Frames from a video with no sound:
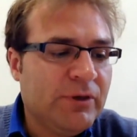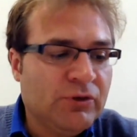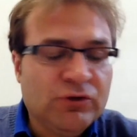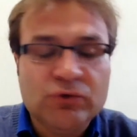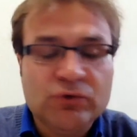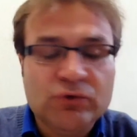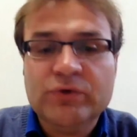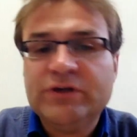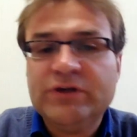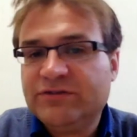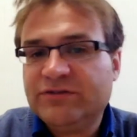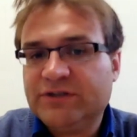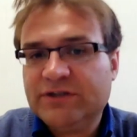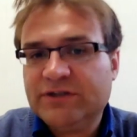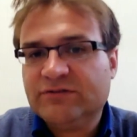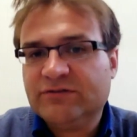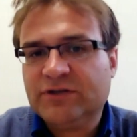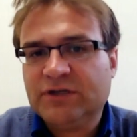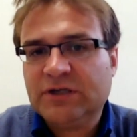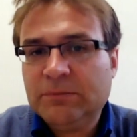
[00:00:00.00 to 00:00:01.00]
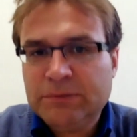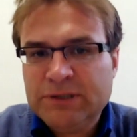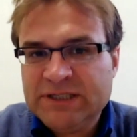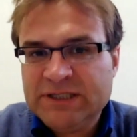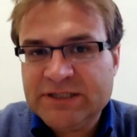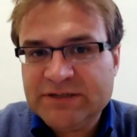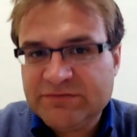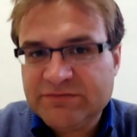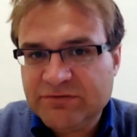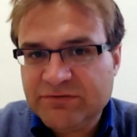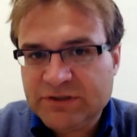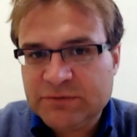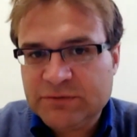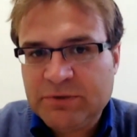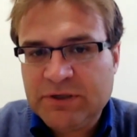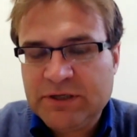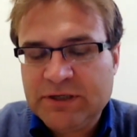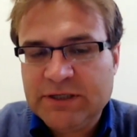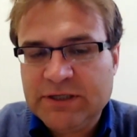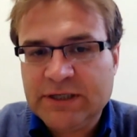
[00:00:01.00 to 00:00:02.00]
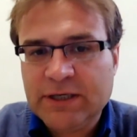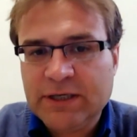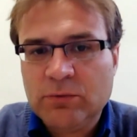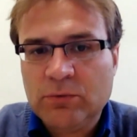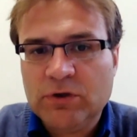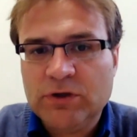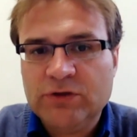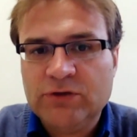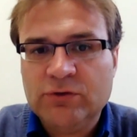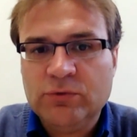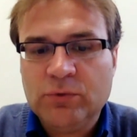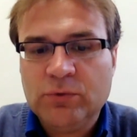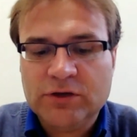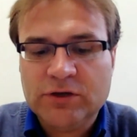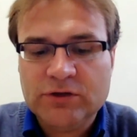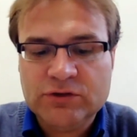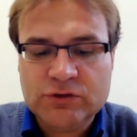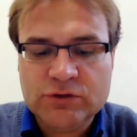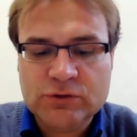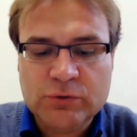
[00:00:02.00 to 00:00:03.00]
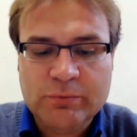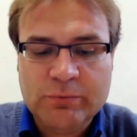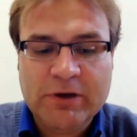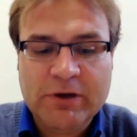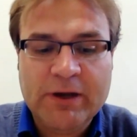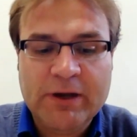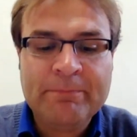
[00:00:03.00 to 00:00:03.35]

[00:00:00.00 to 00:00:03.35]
You know, your reasoning is going to be different depending on what you want to do,